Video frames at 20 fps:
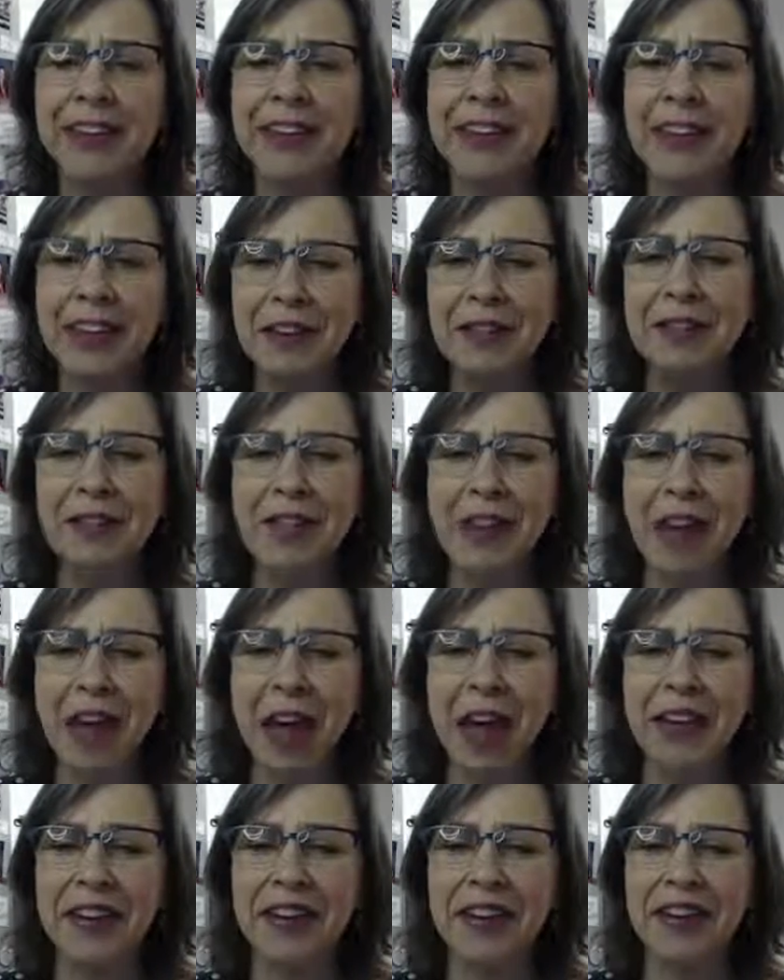Given
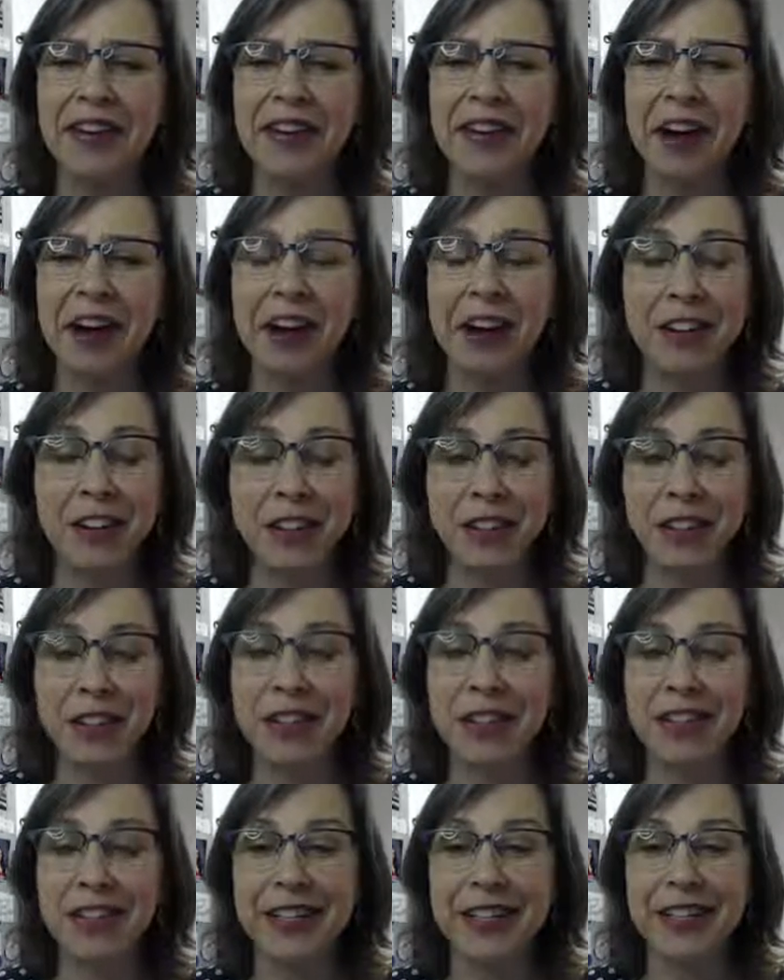that
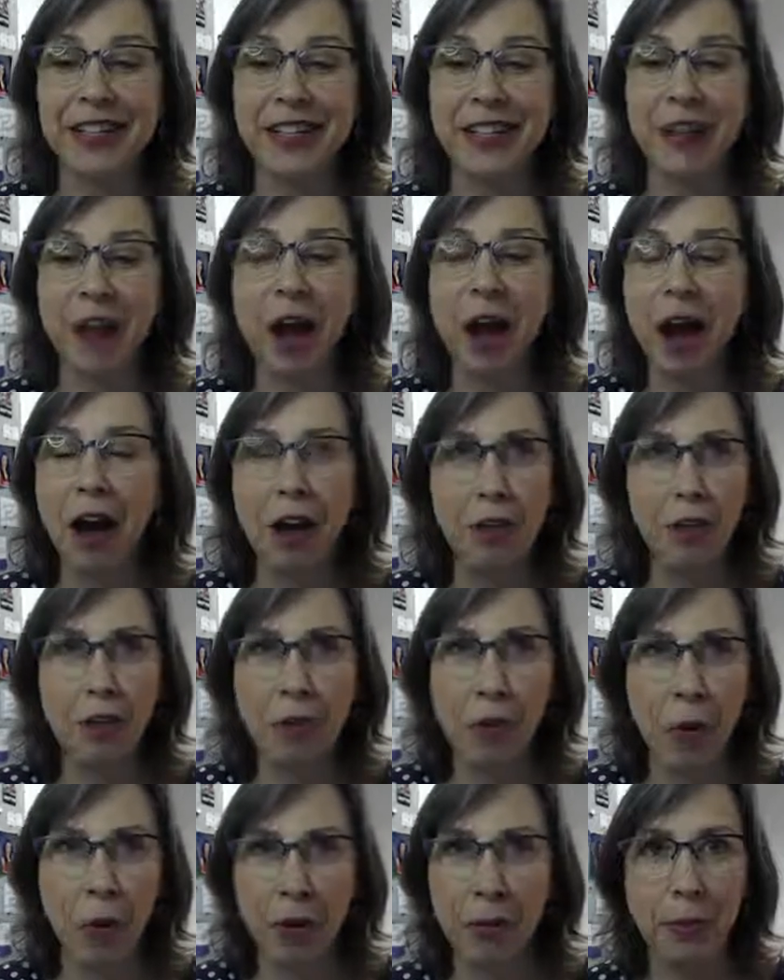uncertainty is an
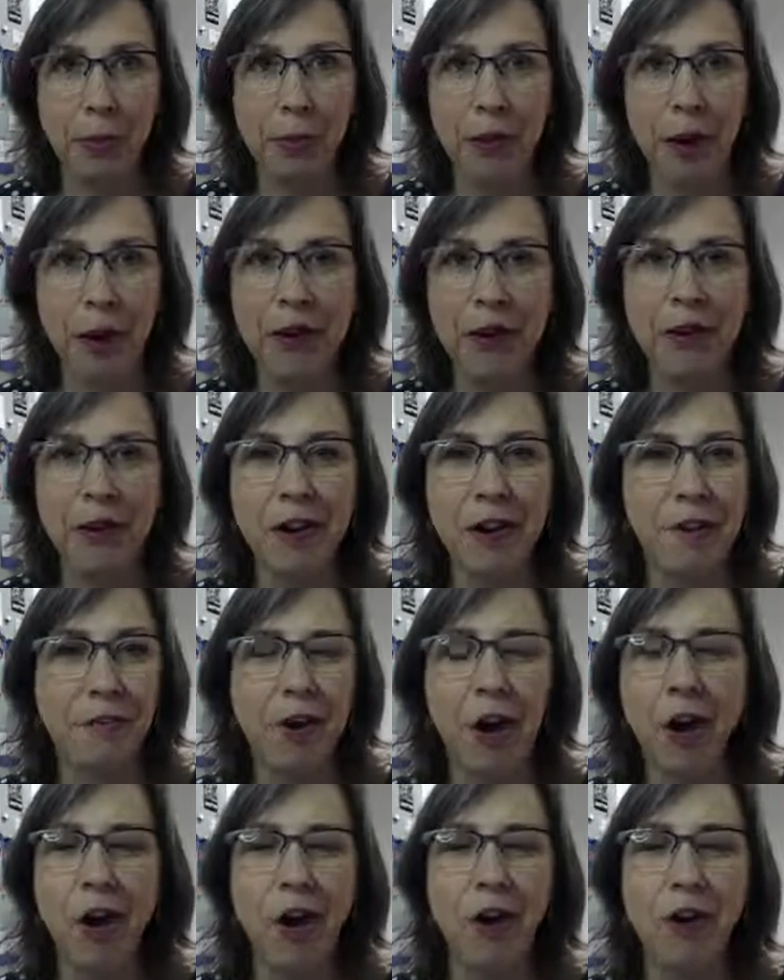unavoidable part of
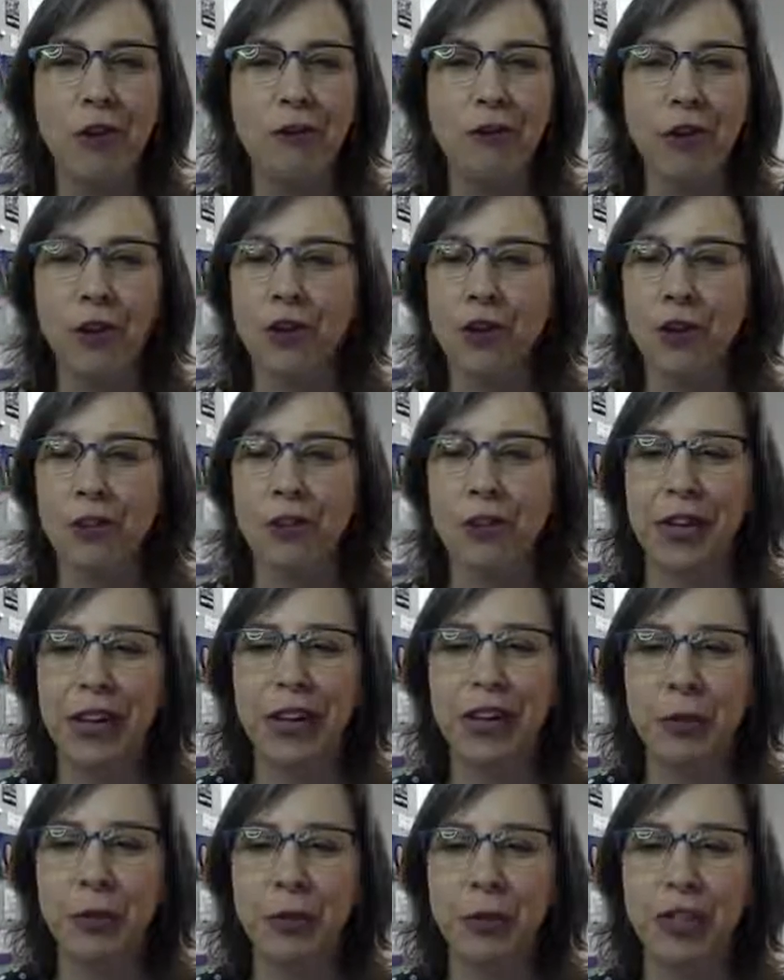all future
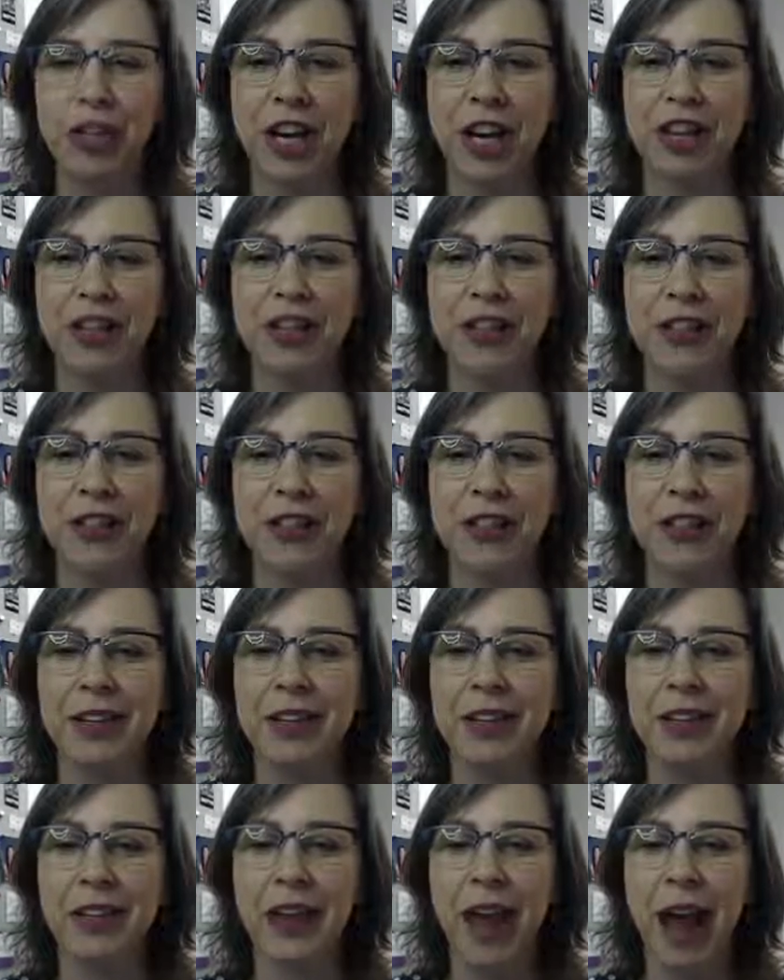financial projections,
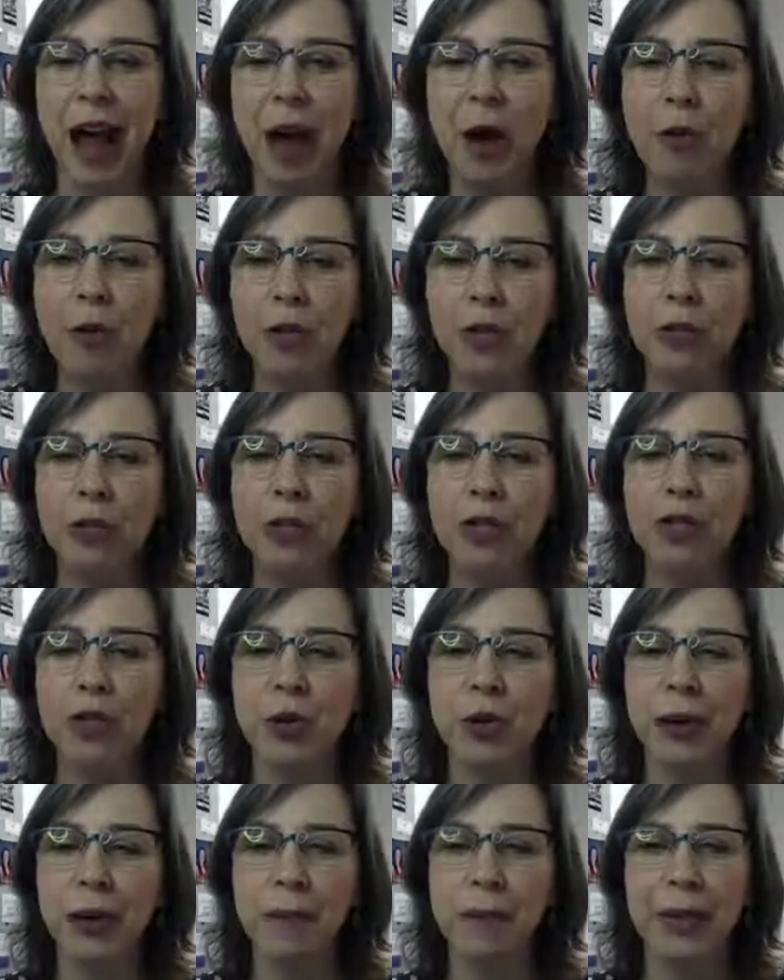how can you be
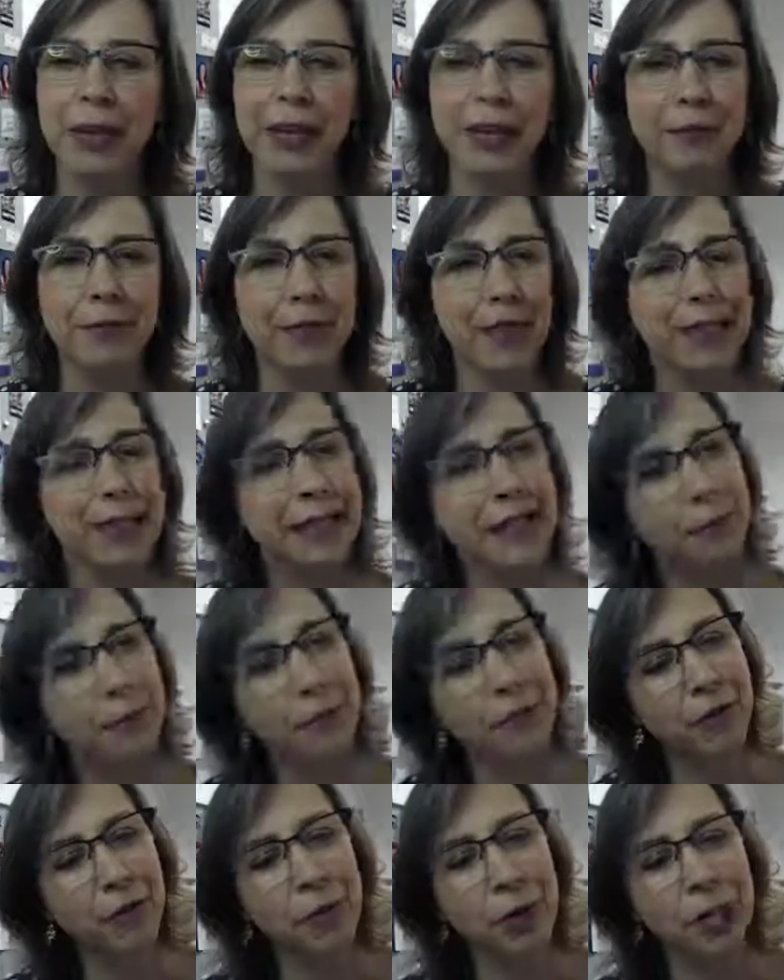sure that giving some
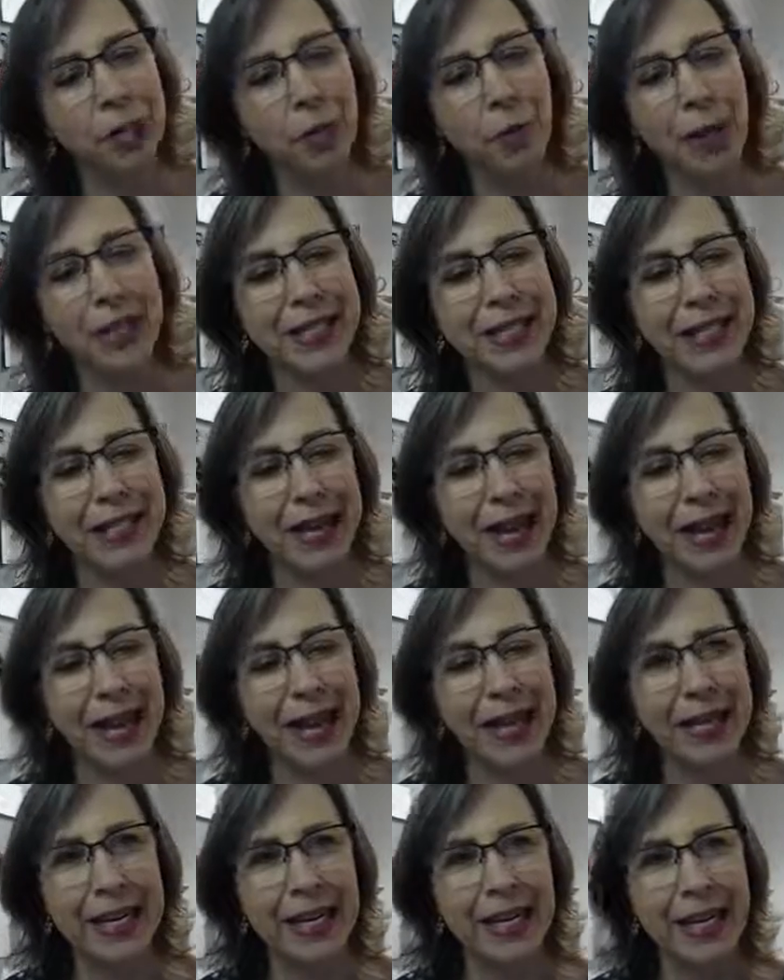of your money away
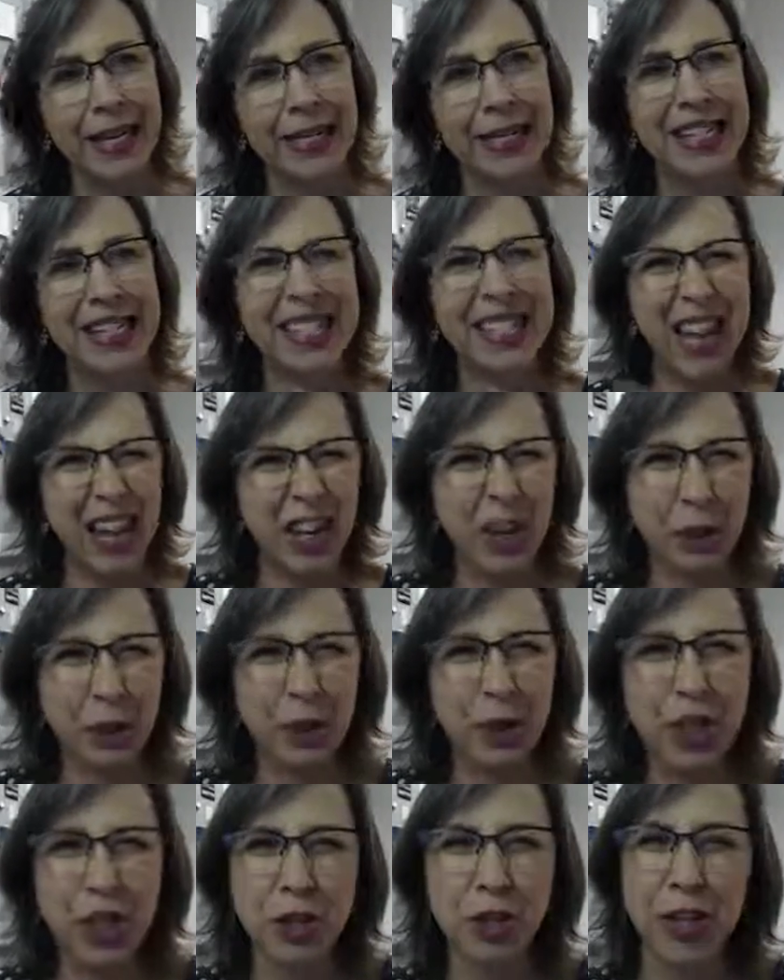today is not going to
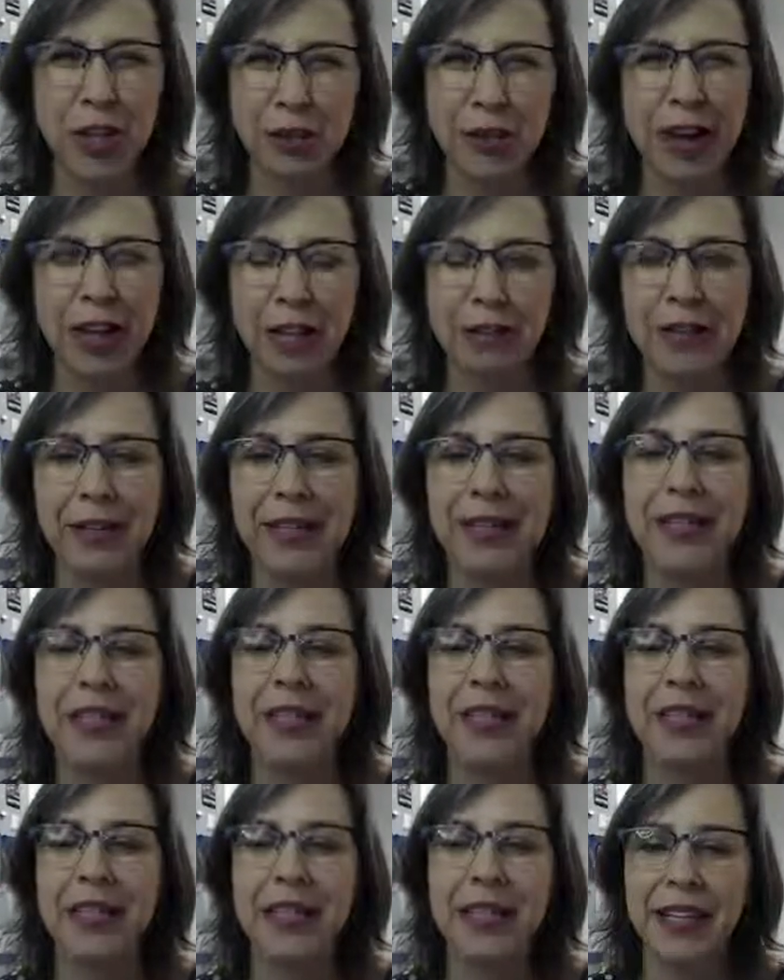put you at greater risk
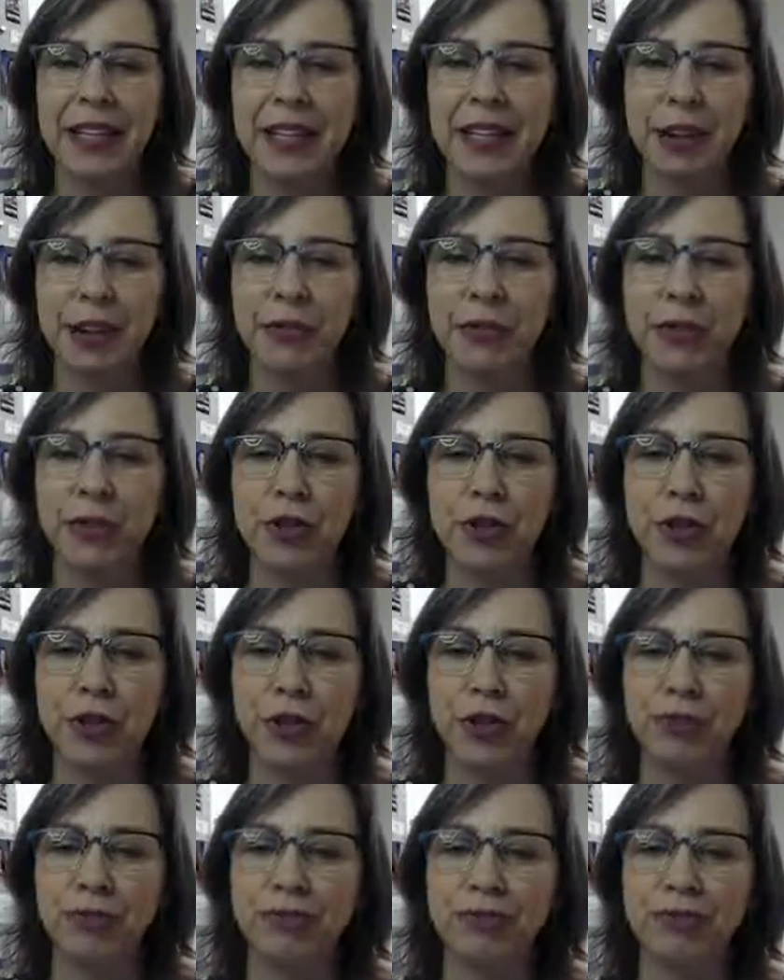in the future?